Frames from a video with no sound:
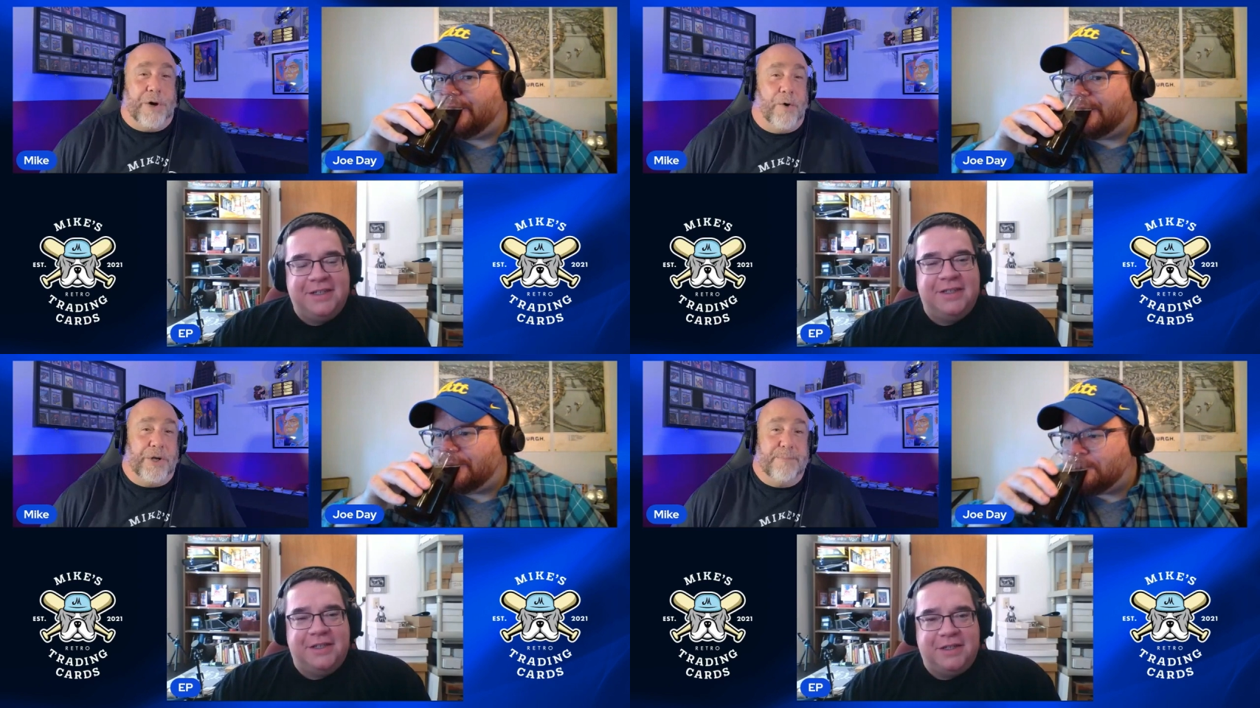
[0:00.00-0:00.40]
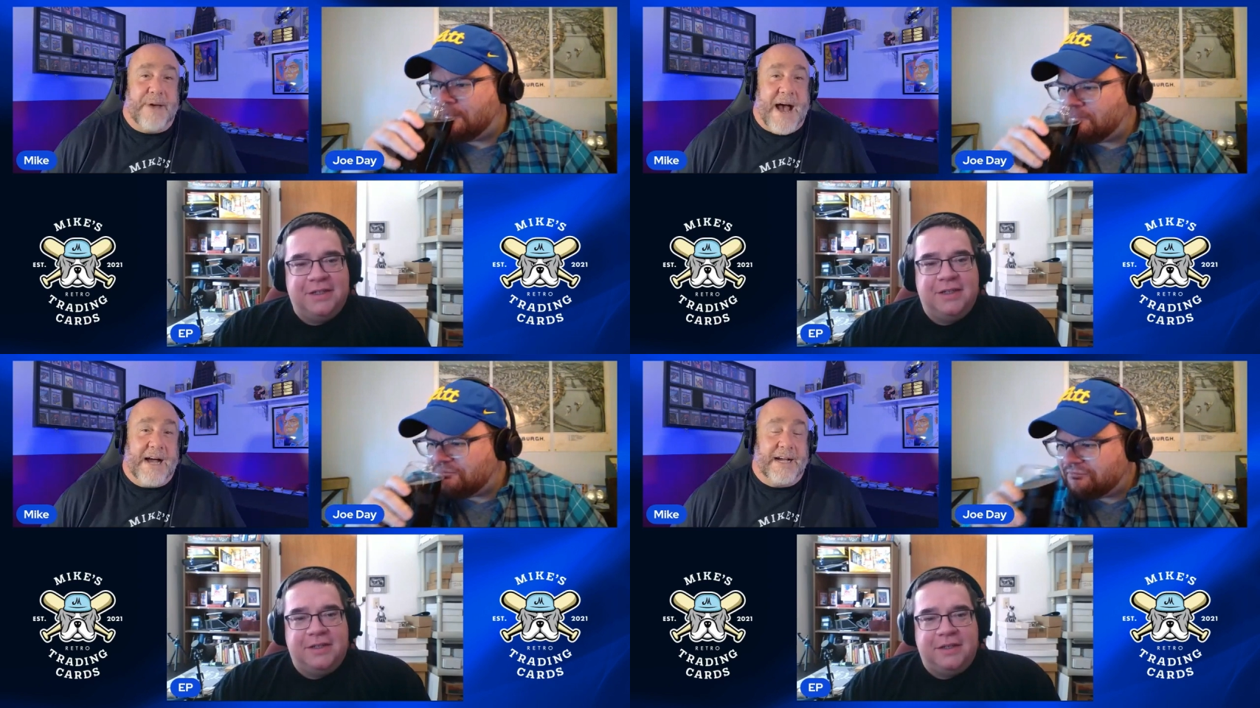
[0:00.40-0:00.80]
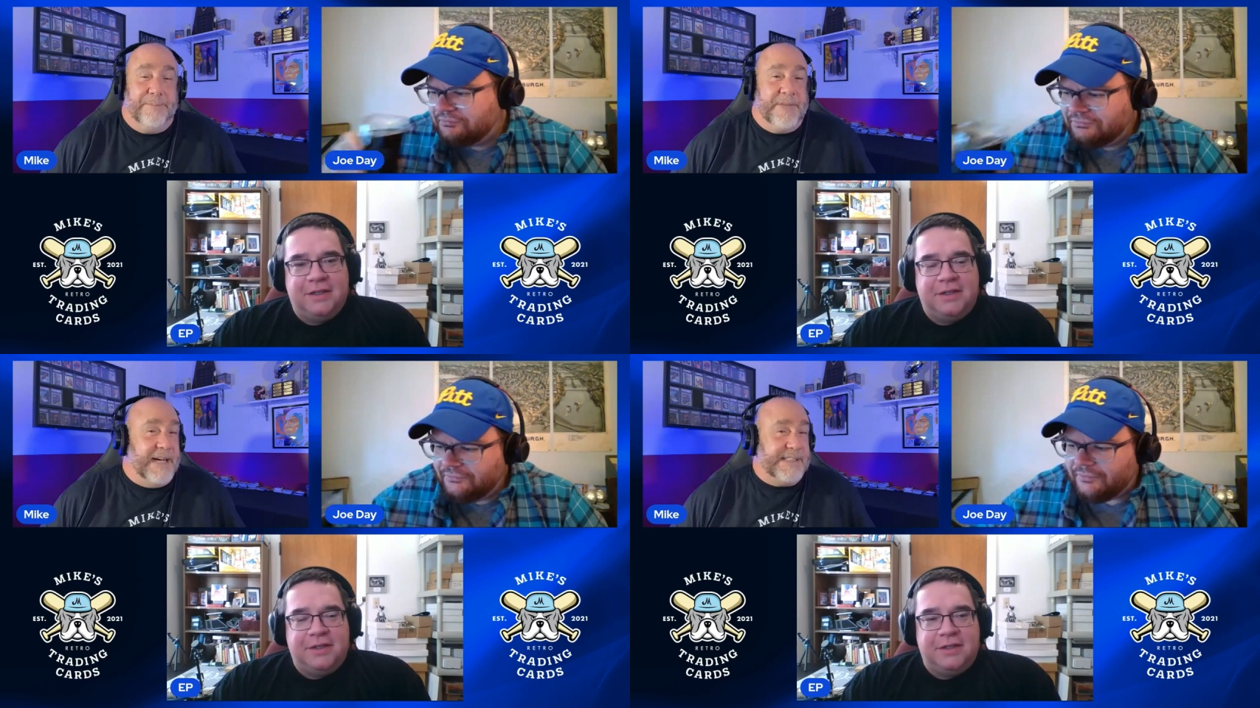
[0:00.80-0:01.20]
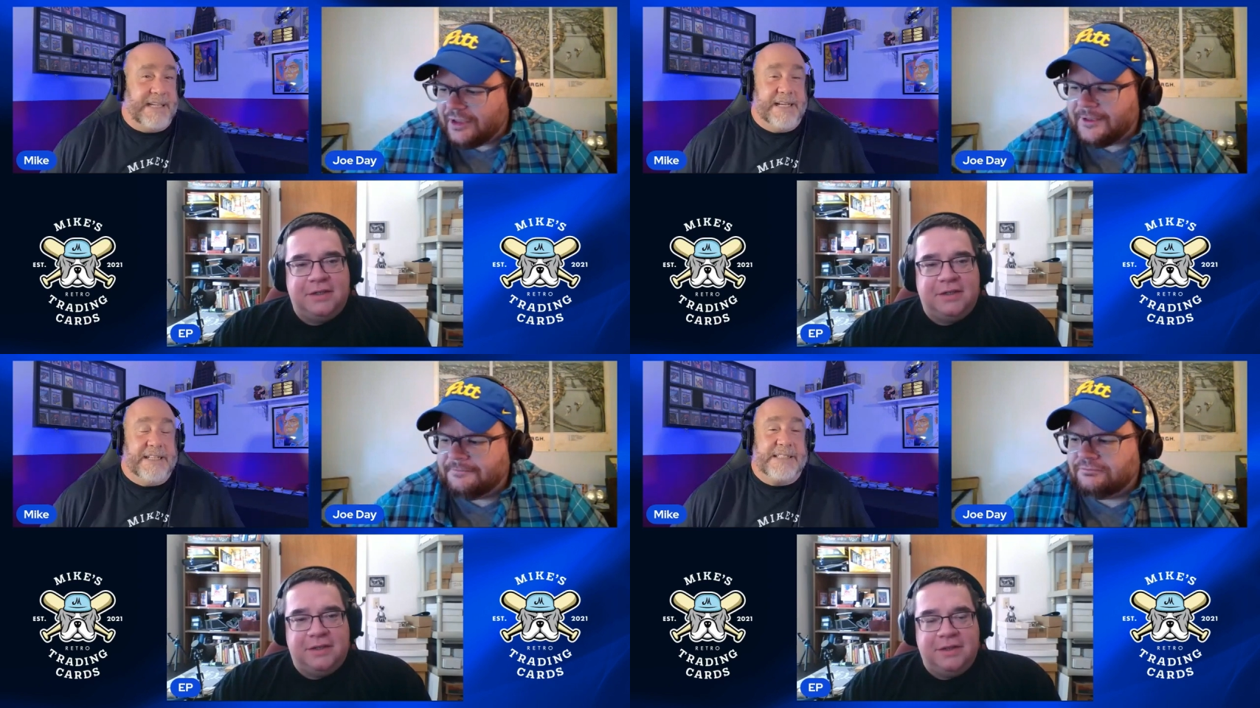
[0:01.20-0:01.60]
Speaker 1: hold it back. I'm not
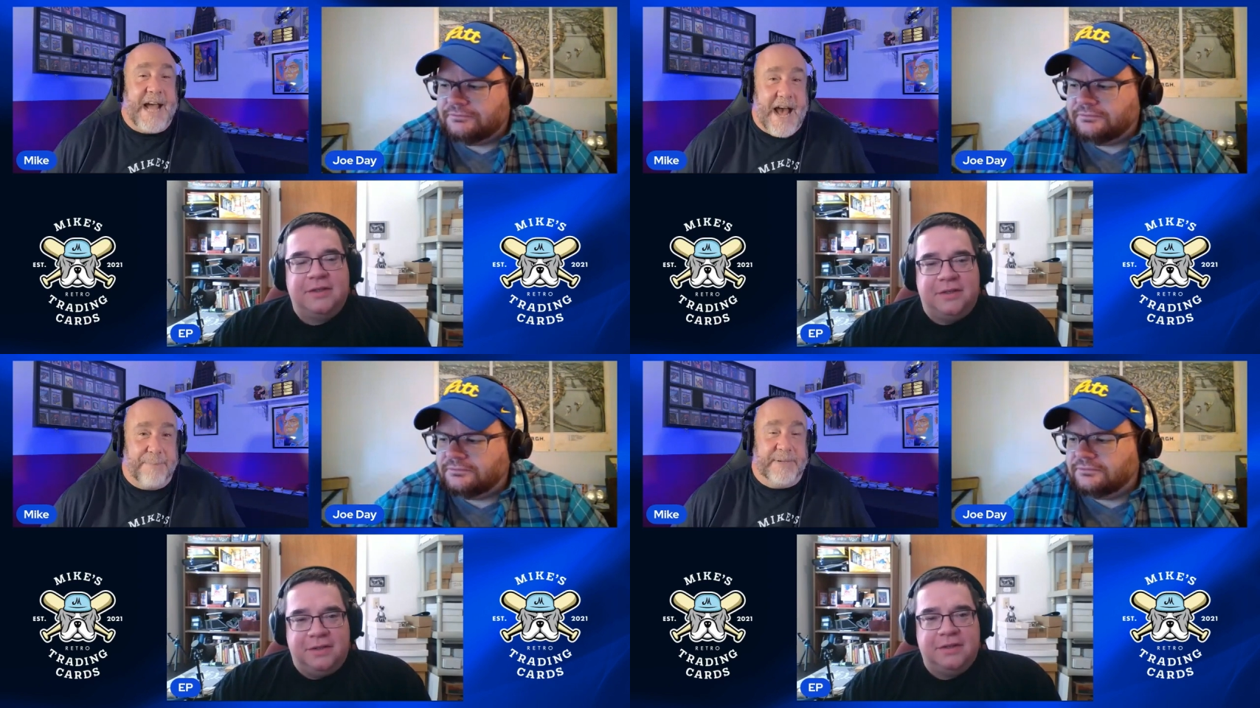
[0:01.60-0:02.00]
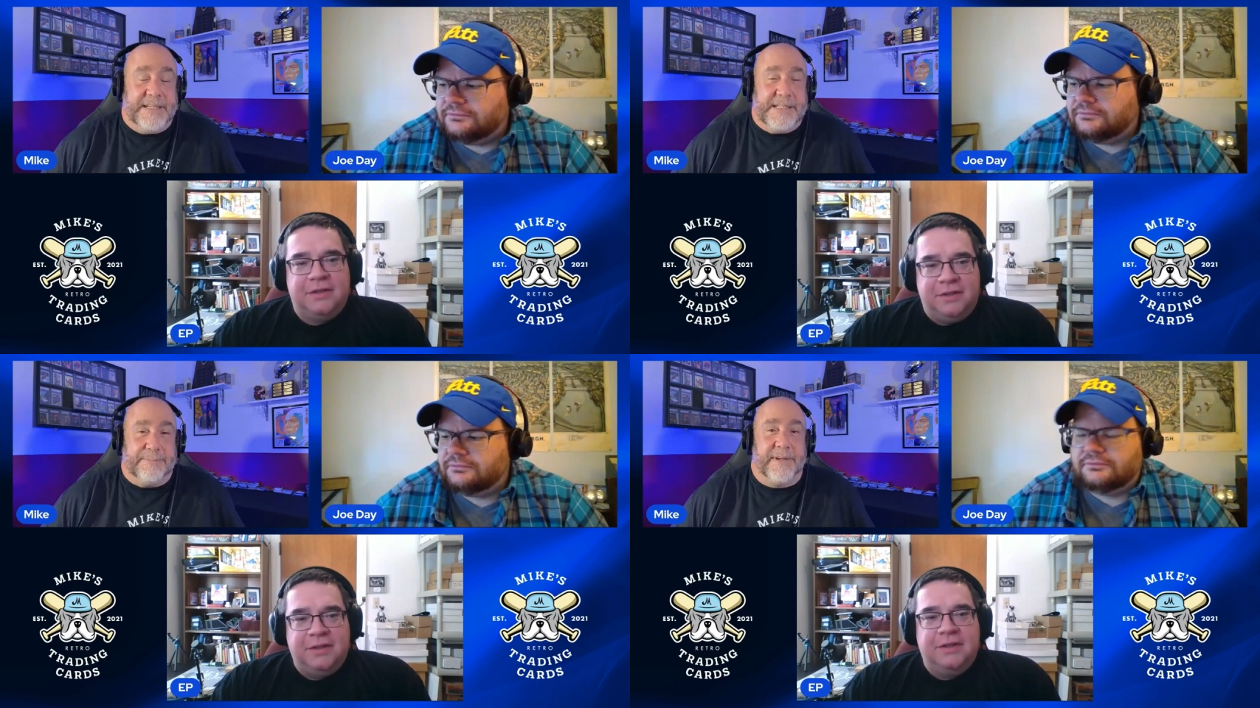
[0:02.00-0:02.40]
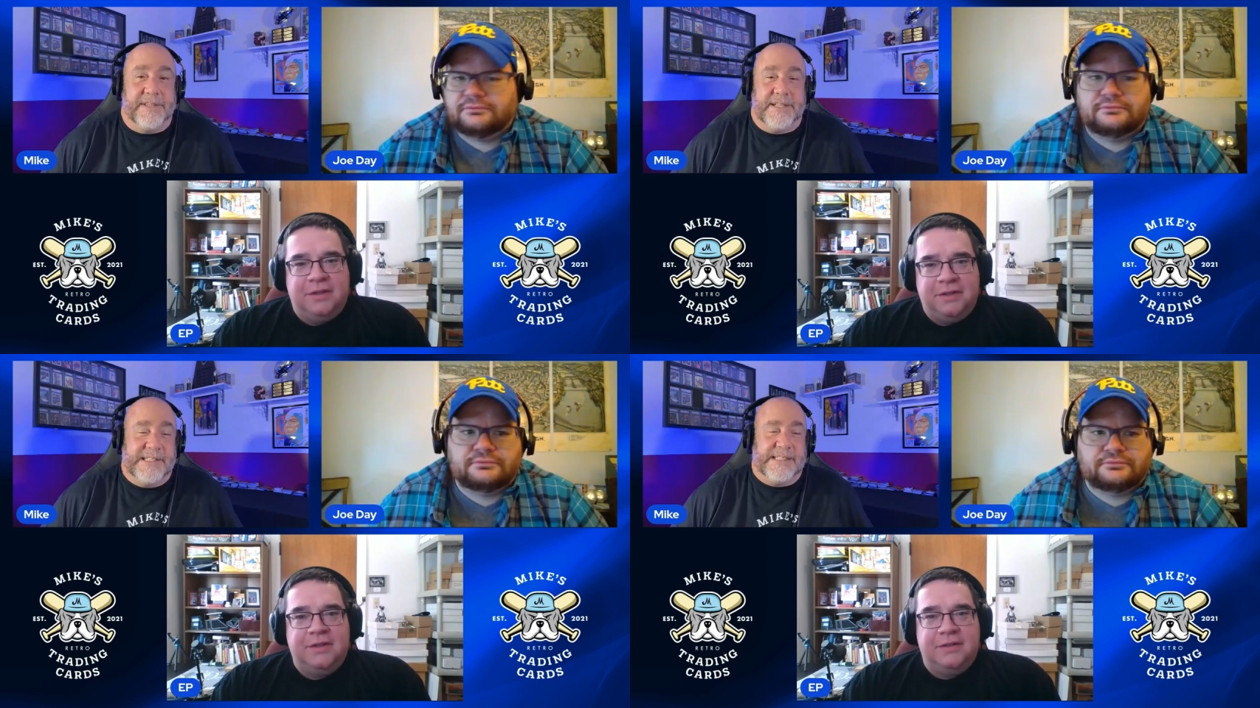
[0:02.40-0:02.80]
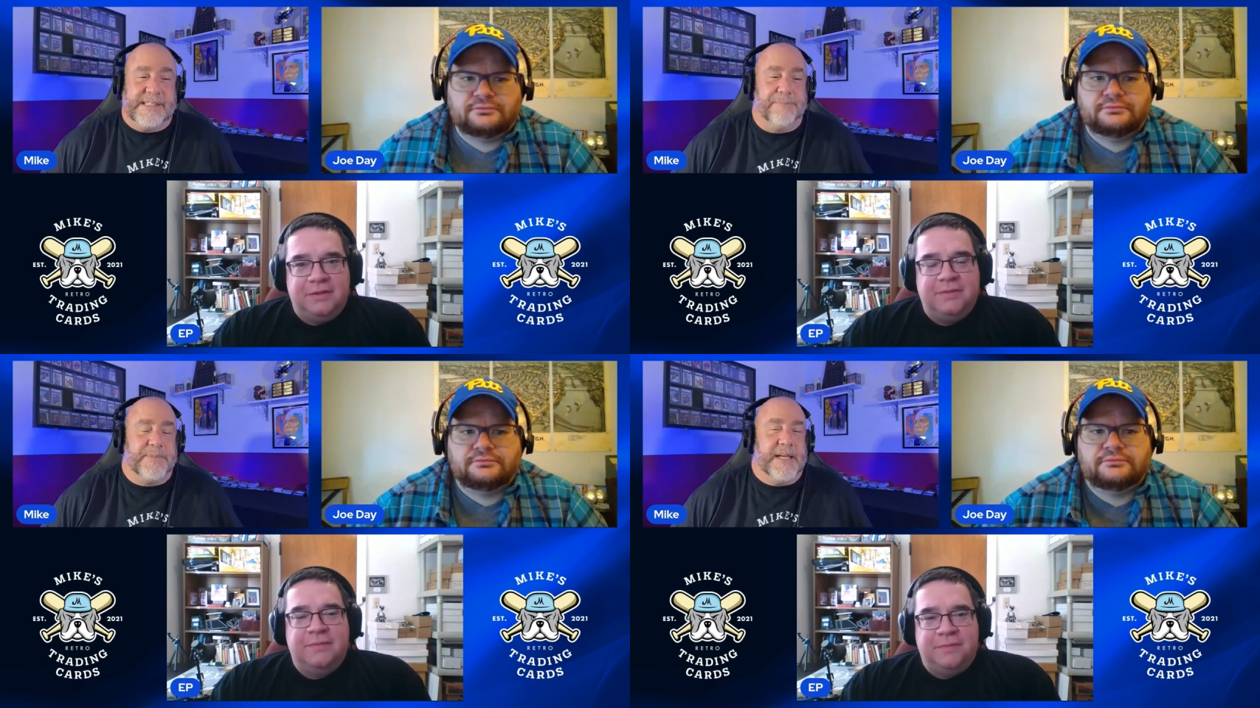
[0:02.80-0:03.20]
saying this happens, but this is
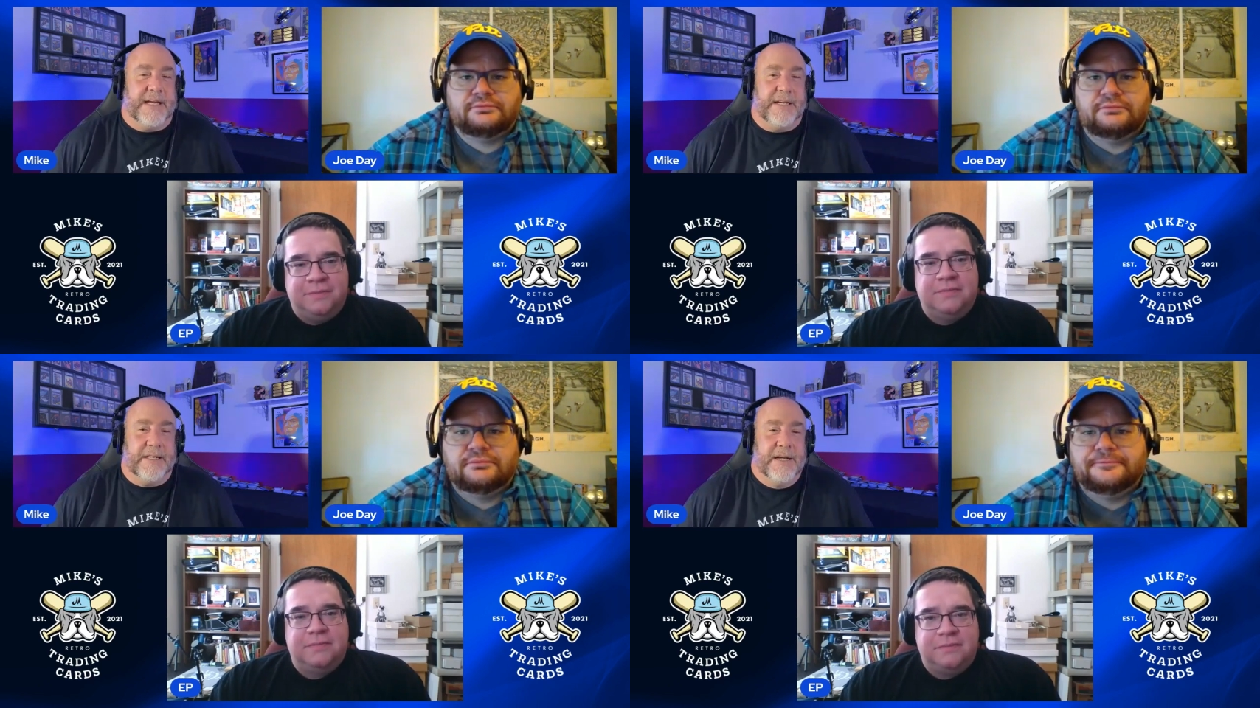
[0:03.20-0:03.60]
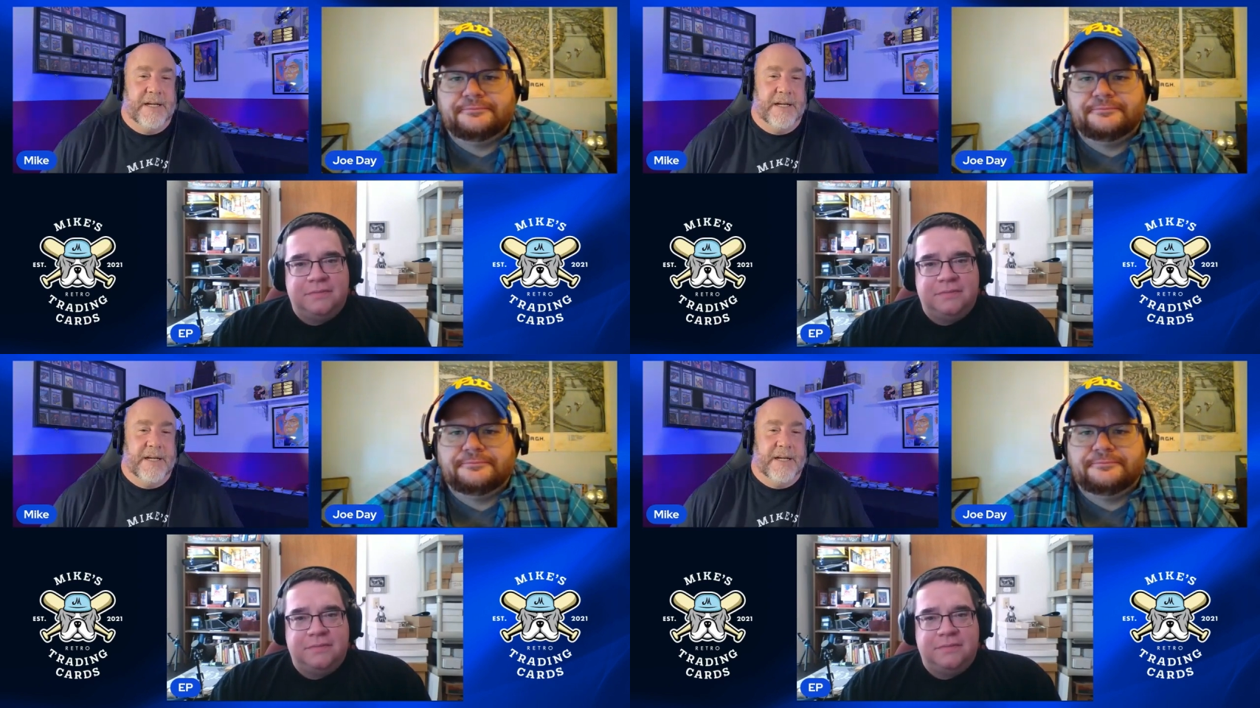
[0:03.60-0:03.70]
something